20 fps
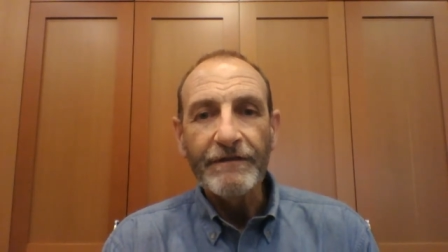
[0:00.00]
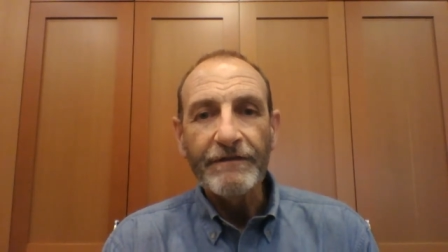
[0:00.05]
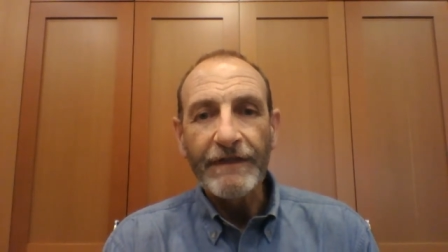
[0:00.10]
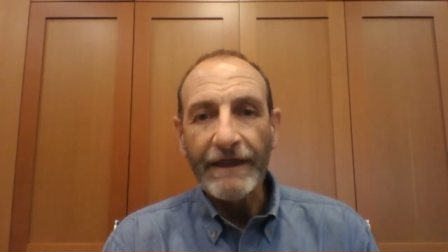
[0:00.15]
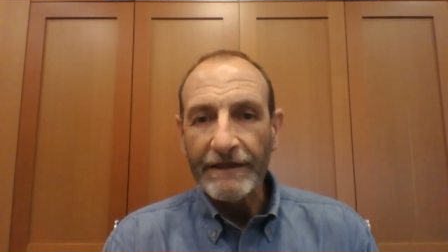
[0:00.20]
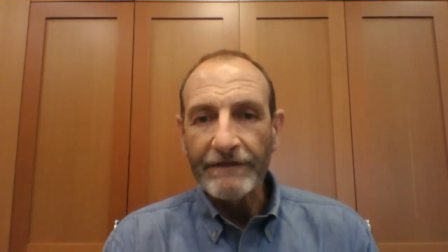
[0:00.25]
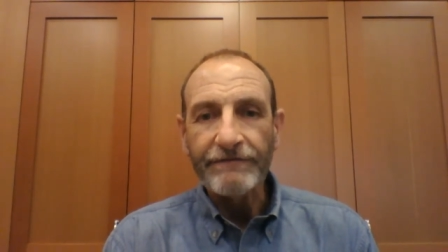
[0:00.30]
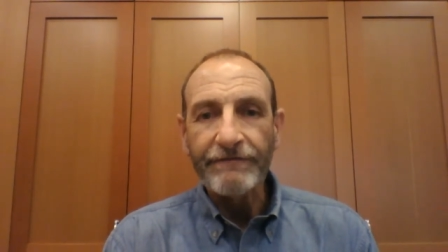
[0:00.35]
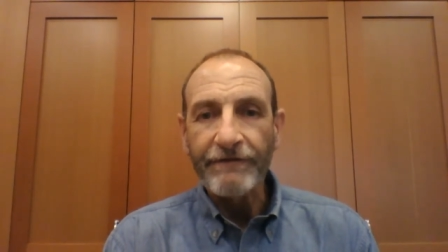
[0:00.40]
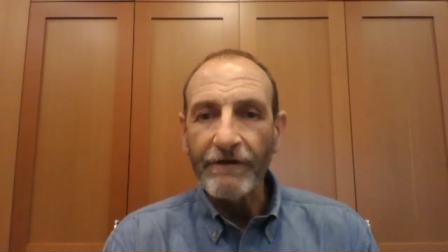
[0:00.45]

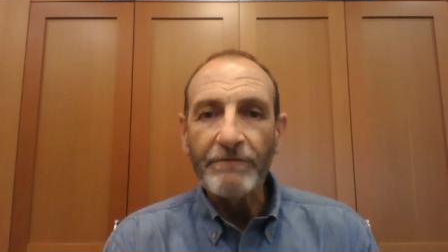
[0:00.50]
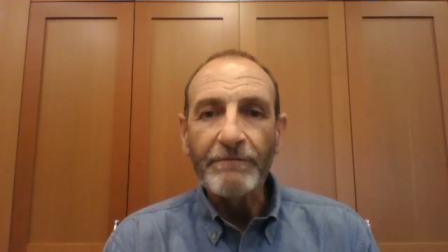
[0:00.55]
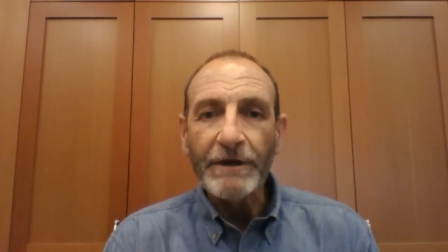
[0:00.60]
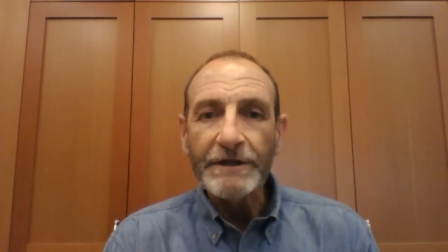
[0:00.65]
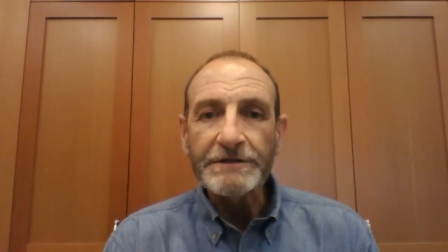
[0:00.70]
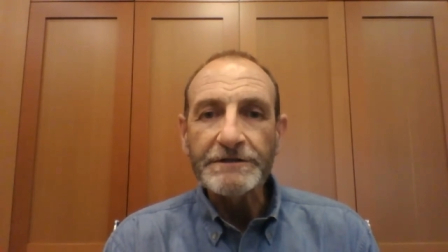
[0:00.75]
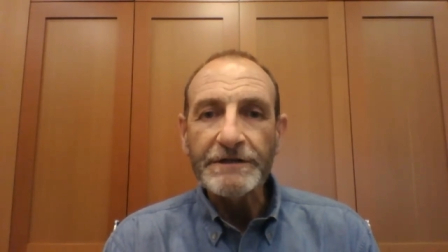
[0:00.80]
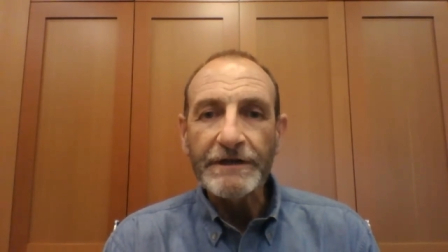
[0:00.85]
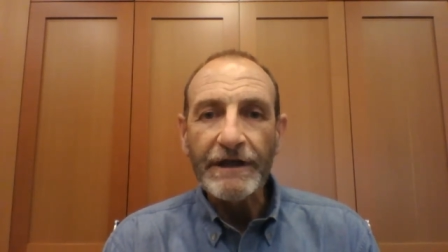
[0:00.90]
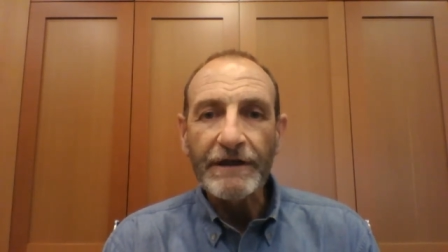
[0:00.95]
Thanks very
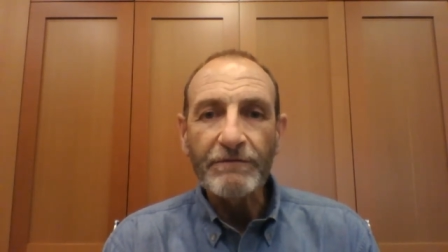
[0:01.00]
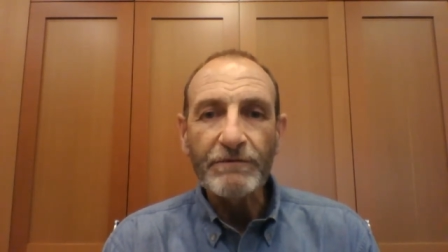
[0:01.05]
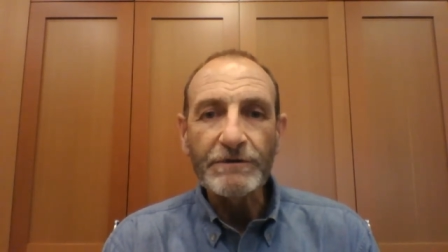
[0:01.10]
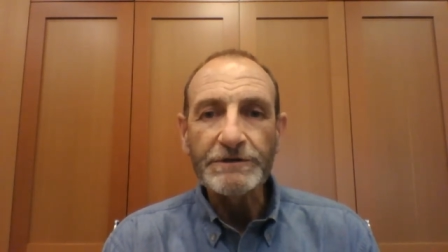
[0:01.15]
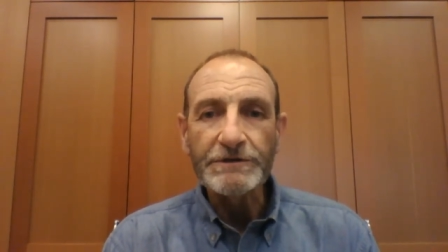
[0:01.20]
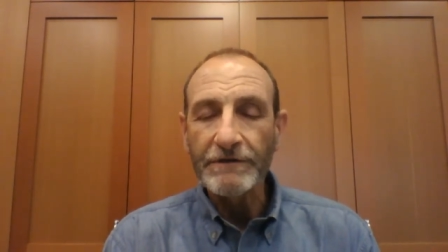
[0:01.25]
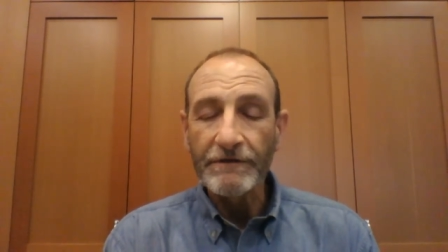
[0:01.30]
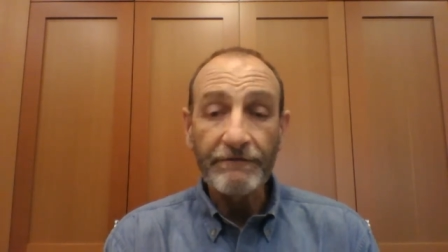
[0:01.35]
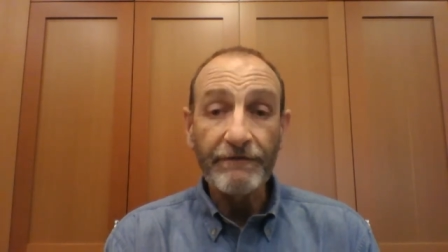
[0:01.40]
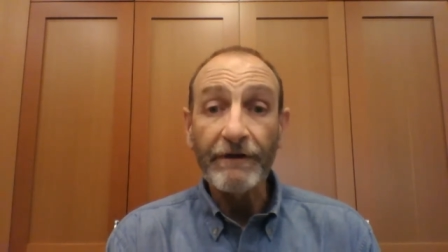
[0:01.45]
much, and I
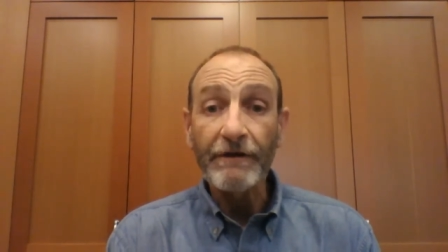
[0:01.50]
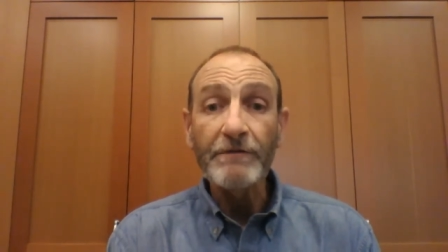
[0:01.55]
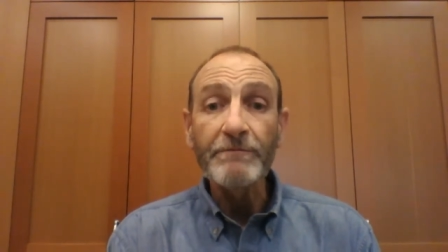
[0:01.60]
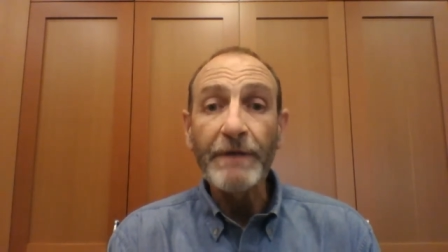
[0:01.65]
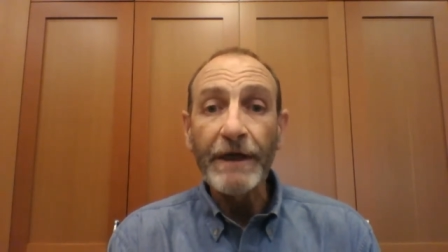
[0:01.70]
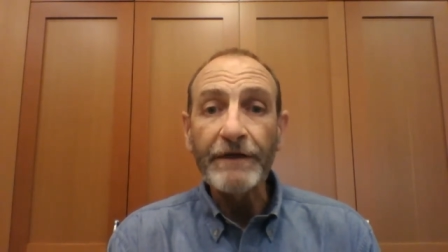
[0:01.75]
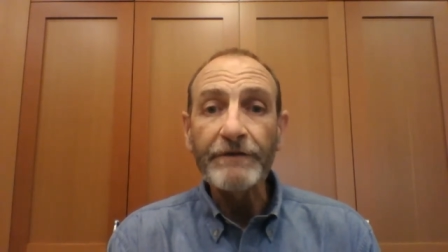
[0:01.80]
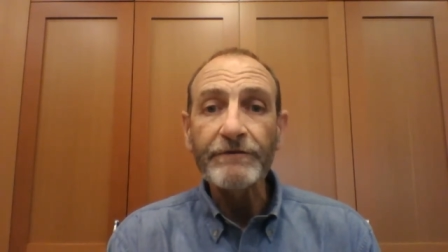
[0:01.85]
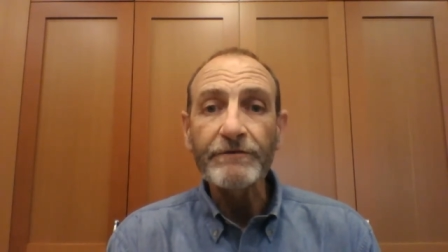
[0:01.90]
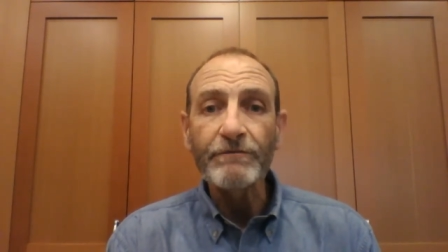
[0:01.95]
wish you the very
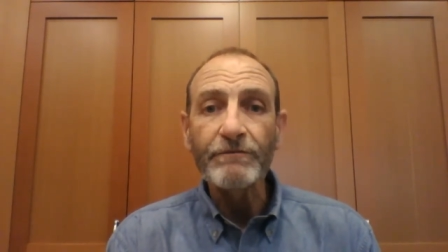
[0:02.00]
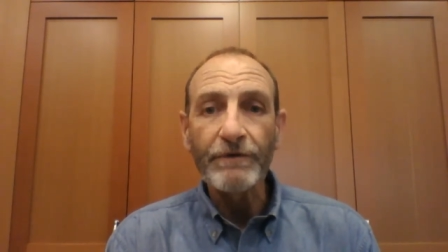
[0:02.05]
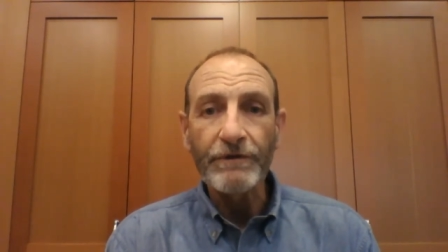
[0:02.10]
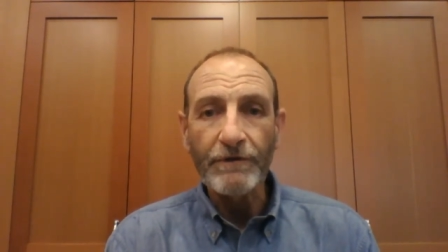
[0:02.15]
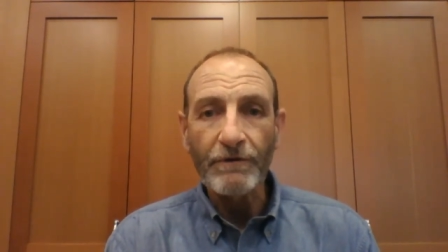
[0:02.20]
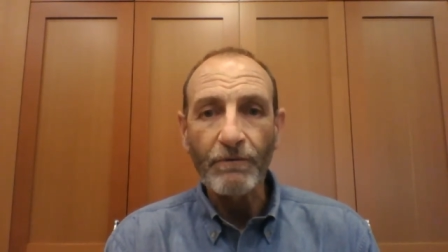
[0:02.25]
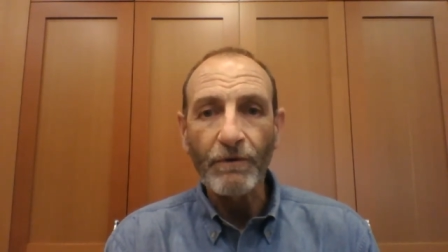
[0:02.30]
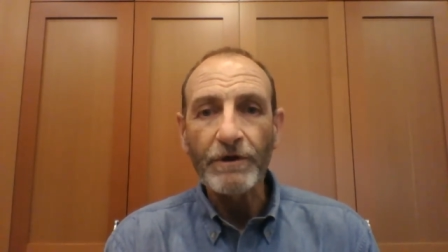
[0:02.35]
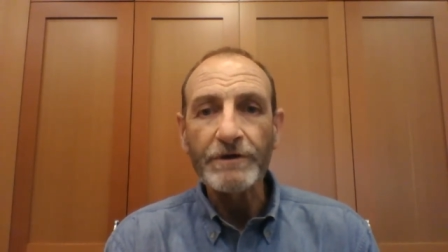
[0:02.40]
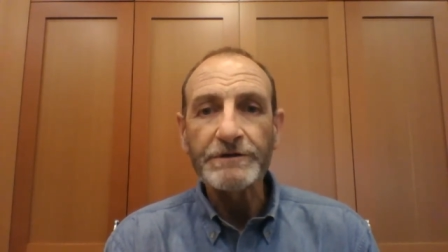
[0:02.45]
best with
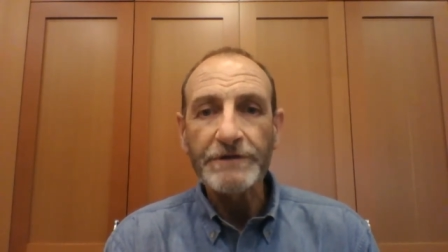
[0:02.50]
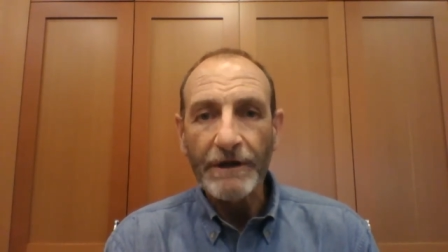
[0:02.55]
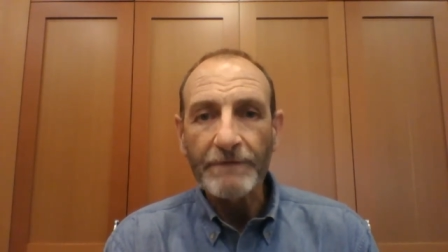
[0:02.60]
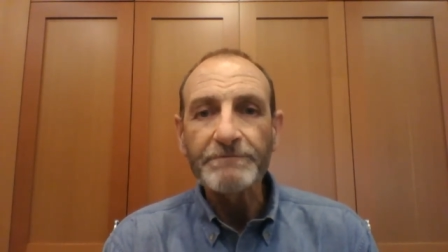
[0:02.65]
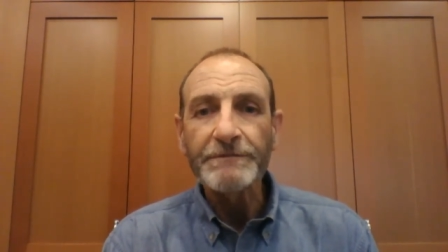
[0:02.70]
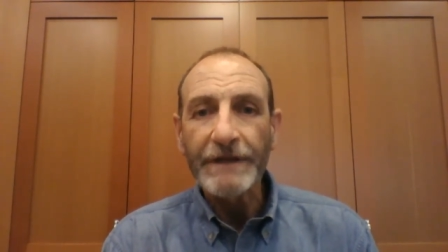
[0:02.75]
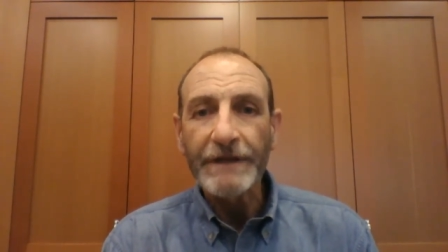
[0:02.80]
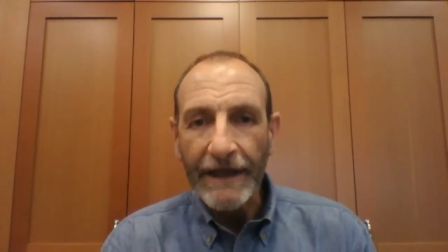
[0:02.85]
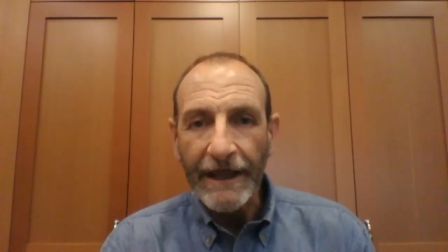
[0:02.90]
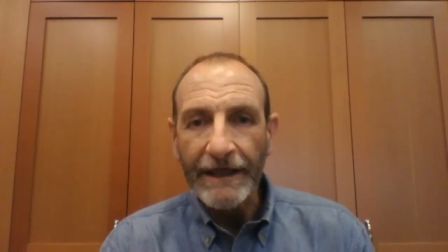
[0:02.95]
your
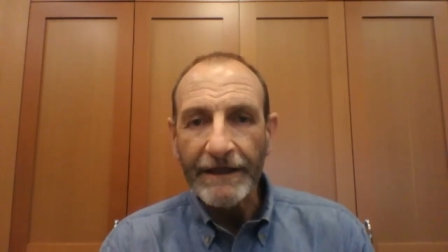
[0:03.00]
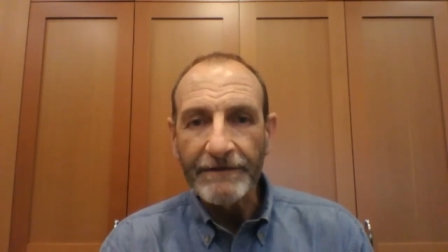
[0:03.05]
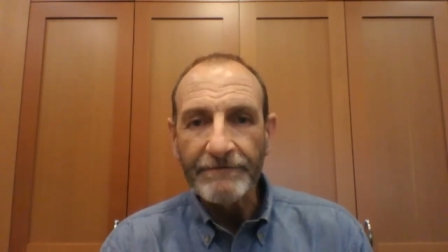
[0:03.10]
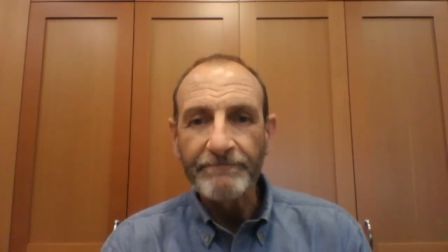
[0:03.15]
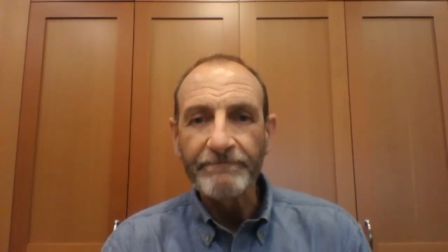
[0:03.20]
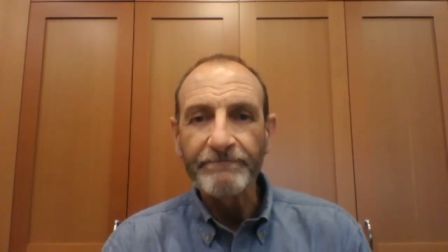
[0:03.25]
workshop today.